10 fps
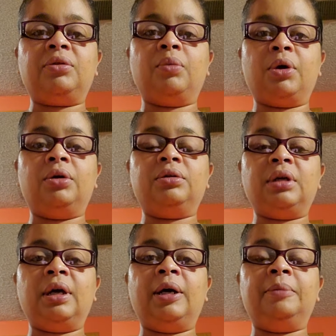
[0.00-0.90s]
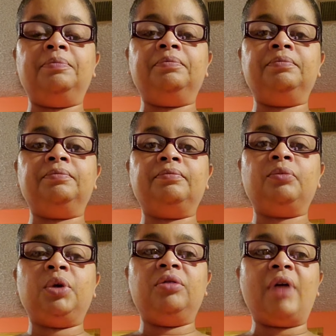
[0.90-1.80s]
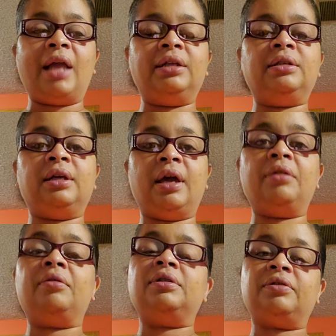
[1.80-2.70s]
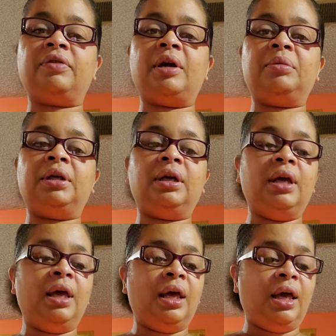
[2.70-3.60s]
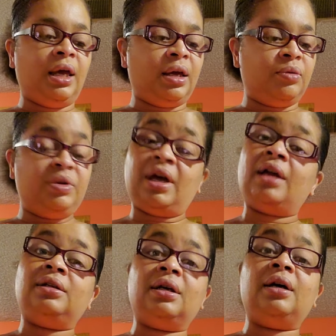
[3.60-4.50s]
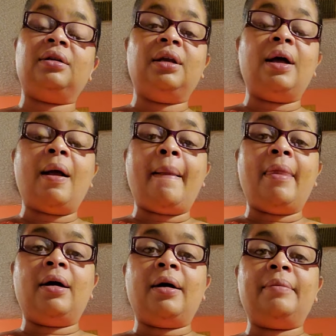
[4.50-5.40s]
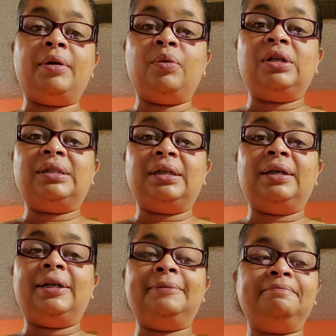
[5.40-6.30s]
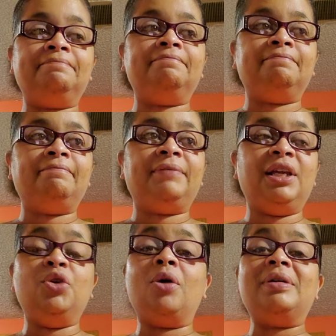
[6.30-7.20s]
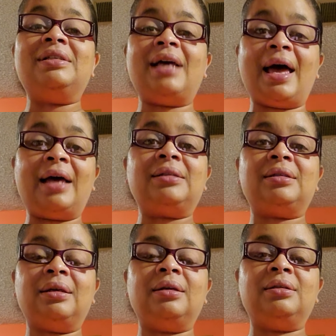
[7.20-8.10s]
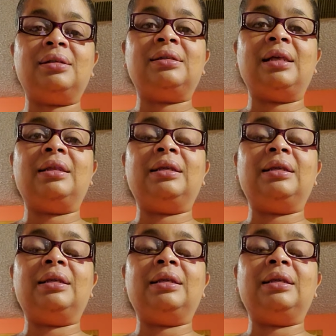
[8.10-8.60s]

the world. We rallied together as a family, and we got it done. It was a enormous task, to say the